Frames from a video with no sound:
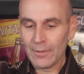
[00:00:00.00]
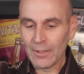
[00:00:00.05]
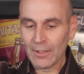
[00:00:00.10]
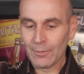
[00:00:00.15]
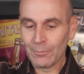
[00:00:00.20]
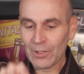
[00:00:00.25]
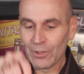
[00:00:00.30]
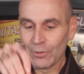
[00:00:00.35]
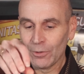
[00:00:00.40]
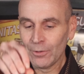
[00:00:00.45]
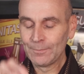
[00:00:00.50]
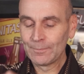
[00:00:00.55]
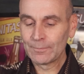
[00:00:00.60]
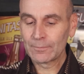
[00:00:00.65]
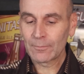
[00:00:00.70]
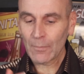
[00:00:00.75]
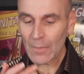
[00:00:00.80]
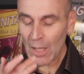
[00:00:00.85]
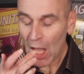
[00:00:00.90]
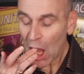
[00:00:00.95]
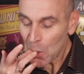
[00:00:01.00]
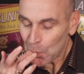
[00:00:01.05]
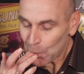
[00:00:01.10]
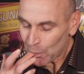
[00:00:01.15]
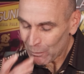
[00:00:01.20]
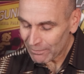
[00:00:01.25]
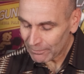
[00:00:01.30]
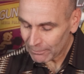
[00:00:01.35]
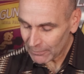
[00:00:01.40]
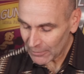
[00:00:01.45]
There we go.
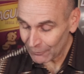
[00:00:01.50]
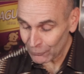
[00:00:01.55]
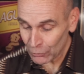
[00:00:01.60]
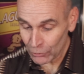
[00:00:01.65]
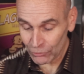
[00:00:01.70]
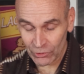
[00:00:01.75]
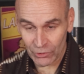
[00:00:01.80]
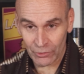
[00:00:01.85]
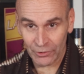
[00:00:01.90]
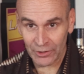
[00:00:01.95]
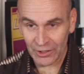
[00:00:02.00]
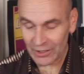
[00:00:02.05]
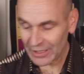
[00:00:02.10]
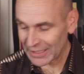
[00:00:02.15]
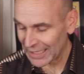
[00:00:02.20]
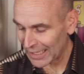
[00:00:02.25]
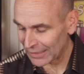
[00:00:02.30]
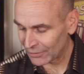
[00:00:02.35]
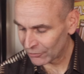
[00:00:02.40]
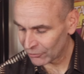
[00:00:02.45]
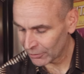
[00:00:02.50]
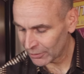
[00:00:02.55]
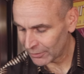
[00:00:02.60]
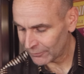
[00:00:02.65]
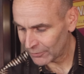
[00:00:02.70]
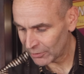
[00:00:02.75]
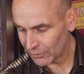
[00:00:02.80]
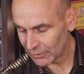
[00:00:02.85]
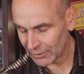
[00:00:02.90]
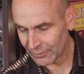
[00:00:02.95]
Of course you don't need the Canton.
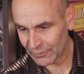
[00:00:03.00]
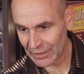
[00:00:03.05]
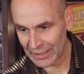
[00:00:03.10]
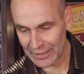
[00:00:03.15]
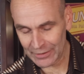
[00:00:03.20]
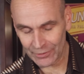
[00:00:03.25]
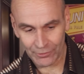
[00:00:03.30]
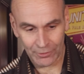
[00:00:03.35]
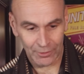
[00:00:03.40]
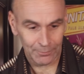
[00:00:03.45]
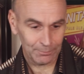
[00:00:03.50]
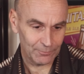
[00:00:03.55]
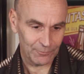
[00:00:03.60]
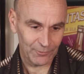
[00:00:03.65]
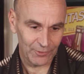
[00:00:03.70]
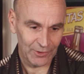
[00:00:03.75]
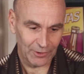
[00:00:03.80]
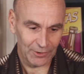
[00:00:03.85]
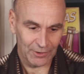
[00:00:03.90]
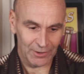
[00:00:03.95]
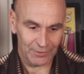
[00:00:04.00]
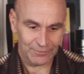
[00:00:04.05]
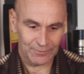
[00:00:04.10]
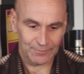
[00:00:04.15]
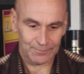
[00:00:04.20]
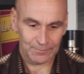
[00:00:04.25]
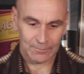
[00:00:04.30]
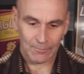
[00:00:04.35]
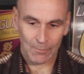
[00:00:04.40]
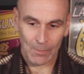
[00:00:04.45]
If you don't have Canton, fair enough.
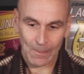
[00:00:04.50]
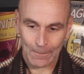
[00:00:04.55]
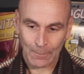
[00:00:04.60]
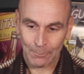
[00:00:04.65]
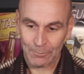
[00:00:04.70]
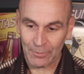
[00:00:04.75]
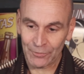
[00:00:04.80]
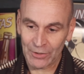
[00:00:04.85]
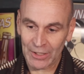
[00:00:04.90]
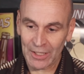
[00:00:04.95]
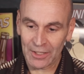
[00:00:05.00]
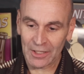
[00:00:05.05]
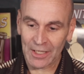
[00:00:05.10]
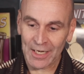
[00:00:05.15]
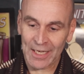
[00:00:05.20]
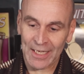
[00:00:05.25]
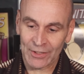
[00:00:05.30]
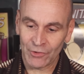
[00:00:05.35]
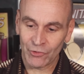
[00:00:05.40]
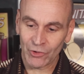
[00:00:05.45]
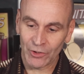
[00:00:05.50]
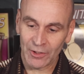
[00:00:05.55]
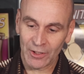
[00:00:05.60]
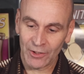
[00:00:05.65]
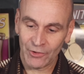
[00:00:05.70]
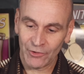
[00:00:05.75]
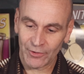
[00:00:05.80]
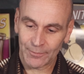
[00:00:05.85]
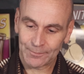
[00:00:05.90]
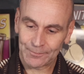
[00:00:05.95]
But if you get your hands on
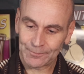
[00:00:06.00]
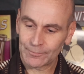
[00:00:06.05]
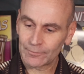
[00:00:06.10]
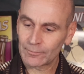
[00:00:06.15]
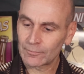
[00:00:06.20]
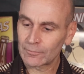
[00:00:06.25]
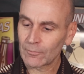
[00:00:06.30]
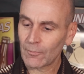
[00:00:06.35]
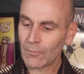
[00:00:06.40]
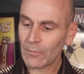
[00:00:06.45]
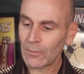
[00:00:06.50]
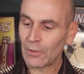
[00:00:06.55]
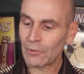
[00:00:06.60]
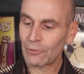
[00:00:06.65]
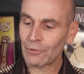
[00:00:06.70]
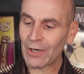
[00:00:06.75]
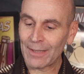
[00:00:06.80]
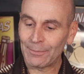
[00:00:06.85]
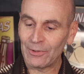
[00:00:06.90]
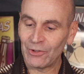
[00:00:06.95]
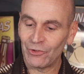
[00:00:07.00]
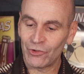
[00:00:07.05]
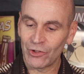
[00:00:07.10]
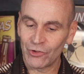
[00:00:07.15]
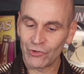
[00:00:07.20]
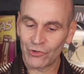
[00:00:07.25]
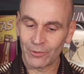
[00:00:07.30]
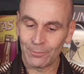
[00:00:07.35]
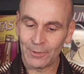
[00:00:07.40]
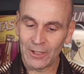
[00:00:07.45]
this, Krabby's
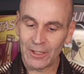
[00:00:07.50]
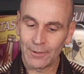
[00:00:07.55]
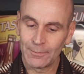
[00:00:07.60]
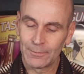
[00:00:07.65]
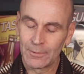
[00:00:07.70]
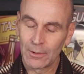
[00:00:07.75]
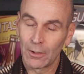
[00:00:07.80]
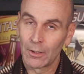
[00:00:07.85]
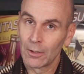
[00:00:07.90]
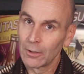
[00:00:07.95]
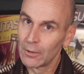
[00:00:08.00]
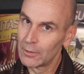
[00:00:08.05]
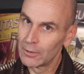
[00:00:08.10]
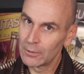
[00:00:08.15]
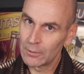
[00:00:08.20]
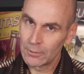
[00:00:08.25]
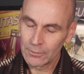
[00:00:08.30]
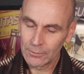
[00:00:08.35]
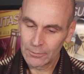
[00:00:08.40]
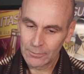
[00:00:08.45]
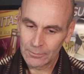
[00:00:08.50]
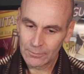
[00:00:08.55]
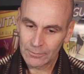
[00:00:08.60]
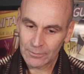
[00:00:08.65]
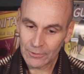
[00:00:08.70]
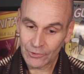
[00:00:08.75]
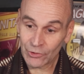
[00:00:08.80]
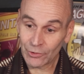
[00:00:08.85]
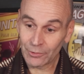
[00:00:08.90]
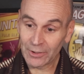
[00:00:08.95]
ginger beer,
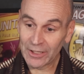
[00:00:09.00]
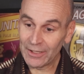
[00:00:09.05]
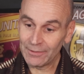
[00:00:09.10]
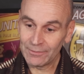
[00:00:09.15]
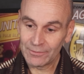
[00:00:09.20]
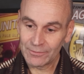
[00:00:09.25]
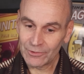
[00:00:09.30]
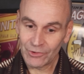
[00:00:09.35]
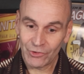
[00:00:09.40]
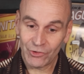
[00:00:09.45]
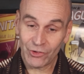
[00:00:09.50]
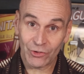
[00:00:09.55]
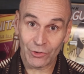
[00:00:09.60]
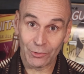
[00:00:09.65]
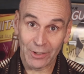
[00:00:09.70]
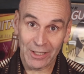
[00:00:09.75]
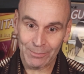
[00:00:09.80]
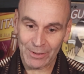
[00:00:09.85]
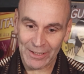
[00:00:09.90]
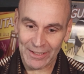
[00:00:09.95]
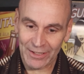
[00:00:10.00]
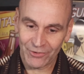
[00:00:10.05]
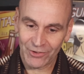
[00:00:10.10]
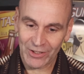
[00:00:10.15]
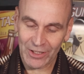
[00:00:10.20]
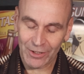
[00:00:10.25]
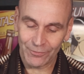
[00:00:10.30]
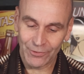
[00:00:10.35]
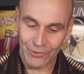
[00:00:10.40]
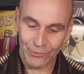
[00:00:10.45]
it's great. It's just great by
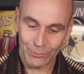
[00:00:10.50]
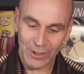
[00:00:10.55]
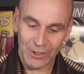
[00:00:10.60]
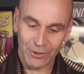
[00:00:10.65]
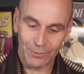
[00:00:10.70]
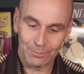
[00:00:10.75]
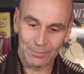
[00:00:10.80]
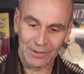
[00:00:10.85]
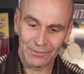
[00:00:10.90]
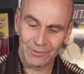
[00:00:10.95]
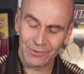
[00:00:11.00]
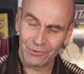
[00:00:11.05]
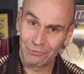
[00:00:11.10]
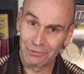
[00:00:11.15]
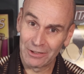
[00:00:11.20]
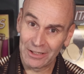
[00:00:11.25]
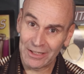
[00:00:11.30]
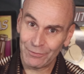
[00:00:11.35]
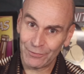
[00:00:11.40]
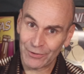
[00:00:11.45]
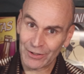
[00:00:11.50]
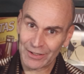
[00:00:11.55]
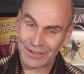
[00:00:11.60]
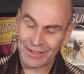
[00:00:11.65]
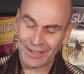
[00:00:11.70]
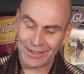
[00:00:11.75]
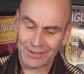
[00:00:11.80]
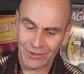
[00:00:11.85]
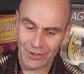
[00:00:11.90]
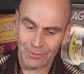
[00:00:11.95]
itself as well, but really for a
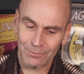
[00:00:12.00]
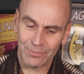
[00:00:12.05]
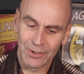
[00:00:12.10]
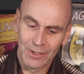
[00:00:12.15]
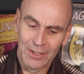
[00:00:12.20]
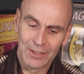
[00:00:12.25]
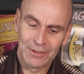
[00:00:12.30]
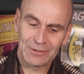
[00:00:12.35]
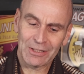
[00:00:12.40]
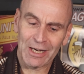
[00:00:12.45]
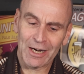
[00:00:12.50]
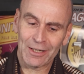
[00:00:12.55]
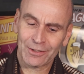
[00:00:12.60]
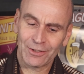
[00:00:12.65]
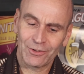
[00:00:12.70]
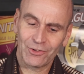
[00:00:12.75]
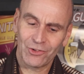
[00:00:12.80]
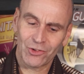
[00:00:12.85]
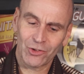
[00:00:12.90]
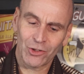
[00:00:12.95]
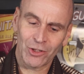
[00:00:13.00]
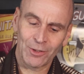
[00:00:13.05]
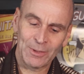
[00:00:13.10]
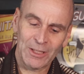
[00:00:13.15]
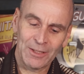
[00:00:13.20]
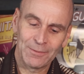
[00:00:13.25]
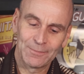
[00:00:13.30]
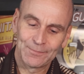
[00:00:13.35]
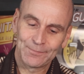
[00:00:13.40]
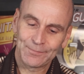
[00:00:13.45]
kicked up Dark and
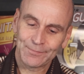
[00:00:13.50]
Stormy,